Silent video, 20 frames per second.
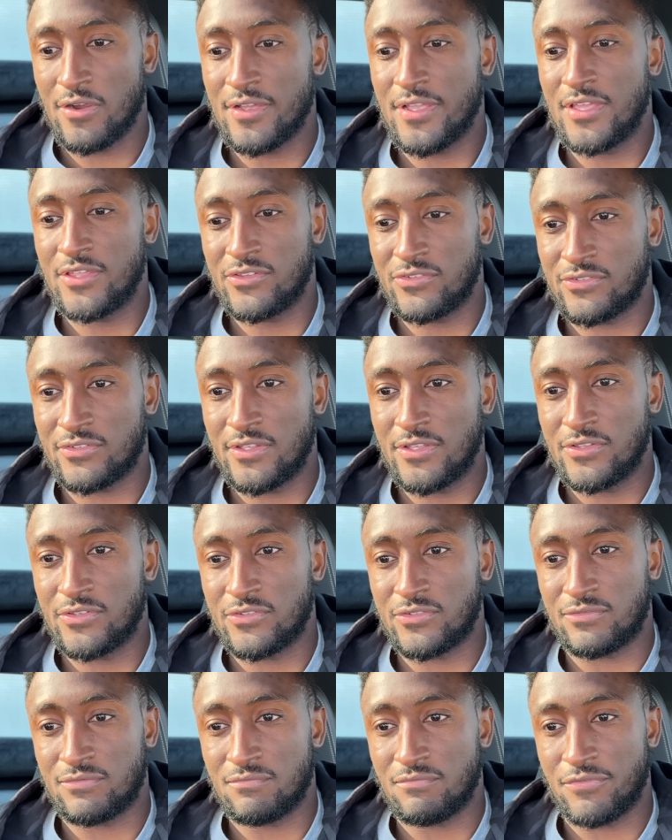
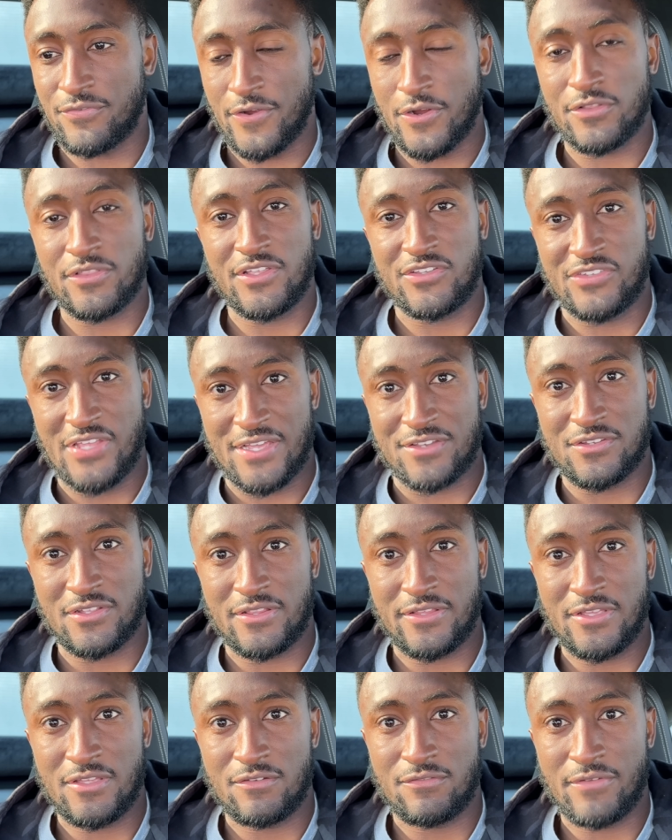is fairly
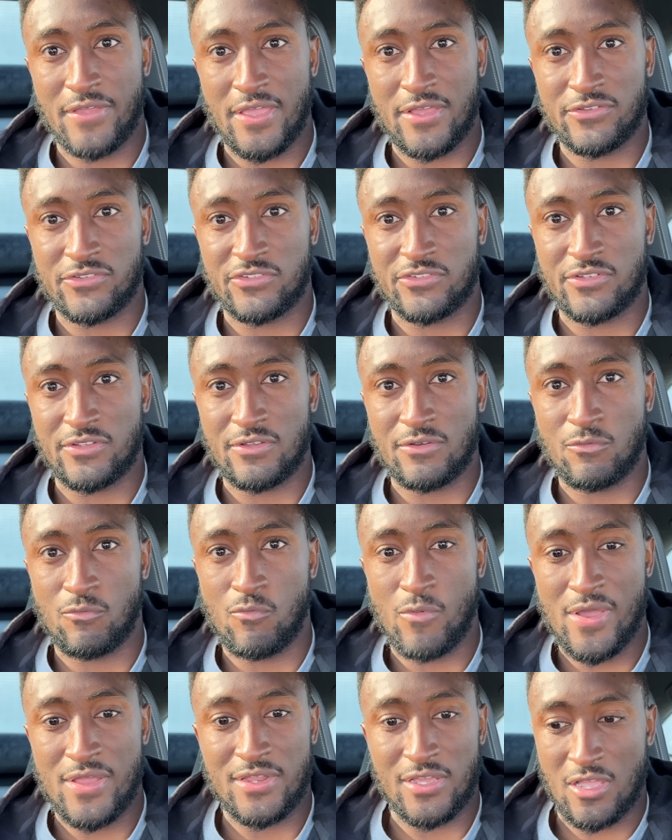technically advanced
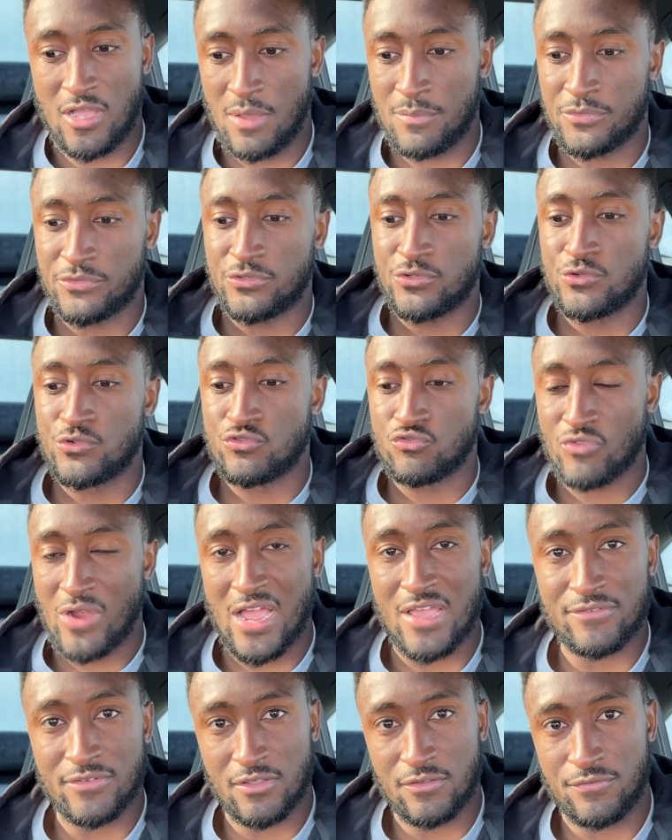when it comes to
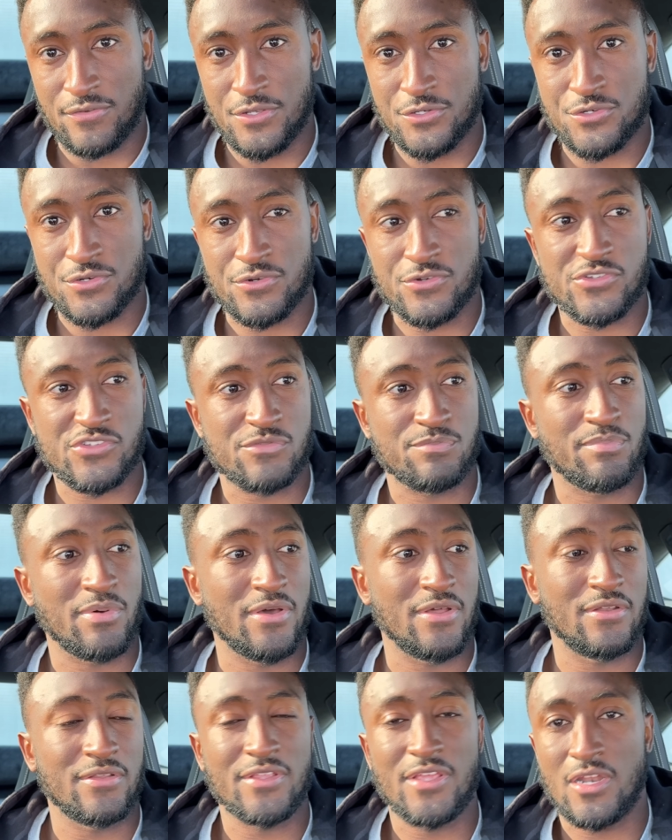driving features,
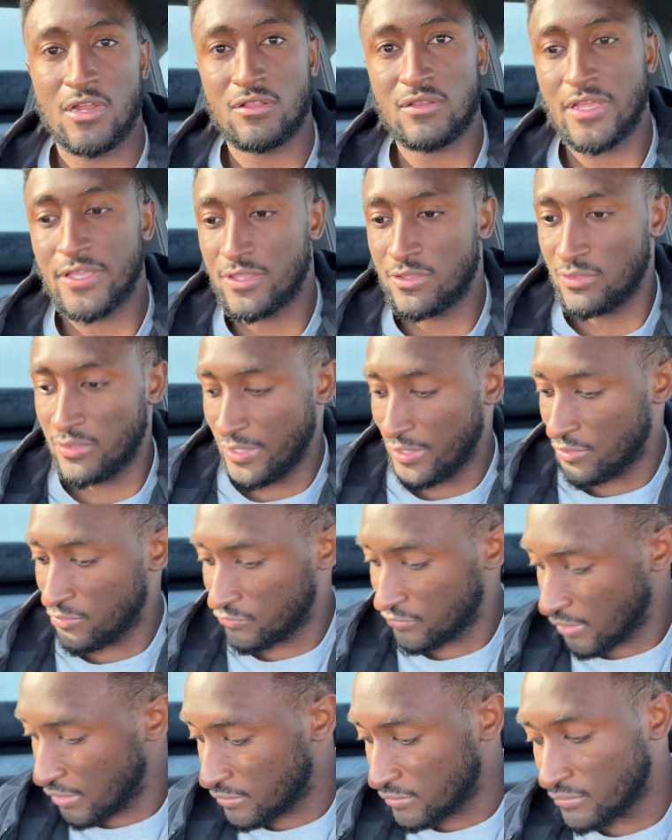but you know, like you
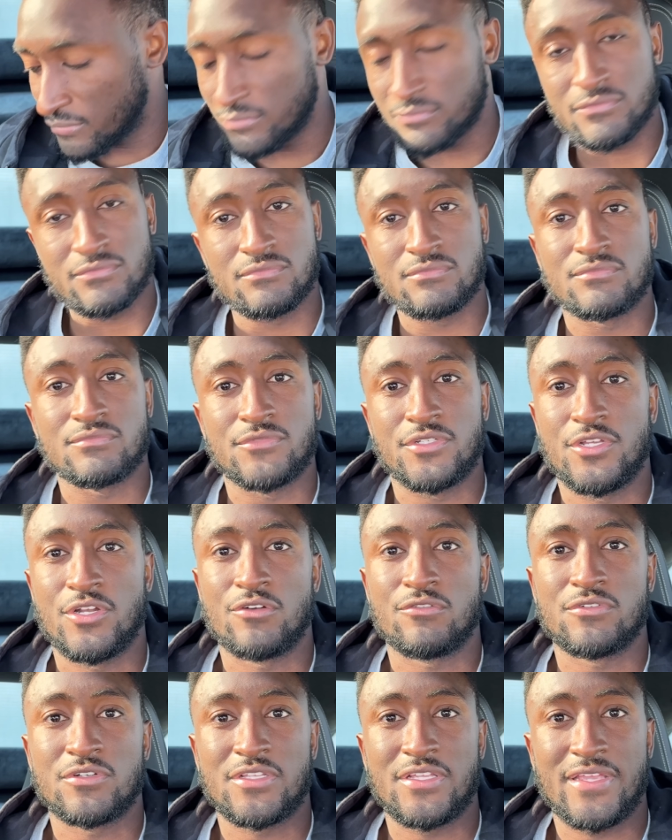said, you
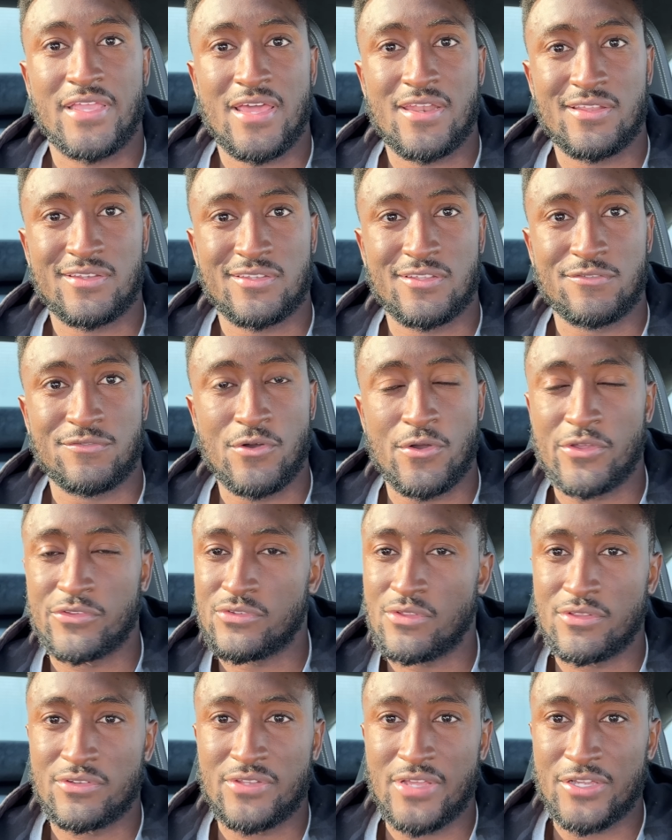don't really get it to focus
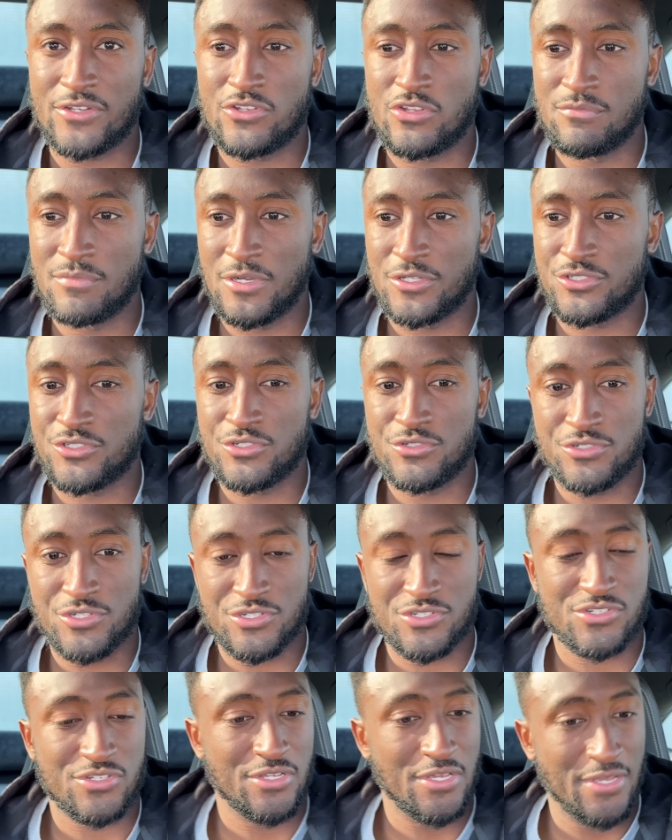on the tech too much. You
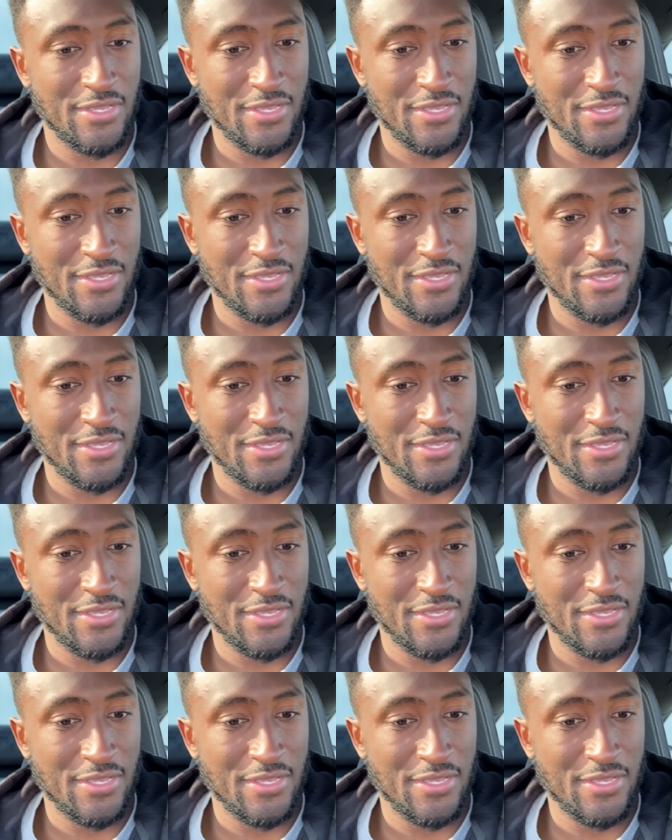just